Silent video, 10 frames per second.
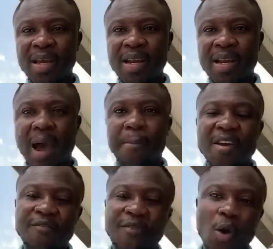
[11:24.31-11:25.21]
Na buying
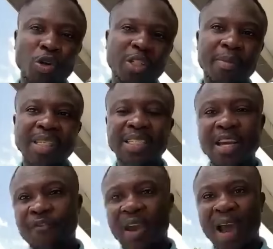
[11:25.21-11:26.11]
for coach my
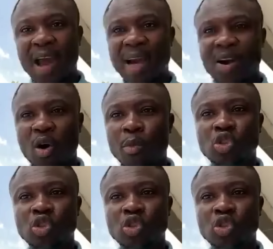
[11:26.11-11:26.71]
GFA, or Munch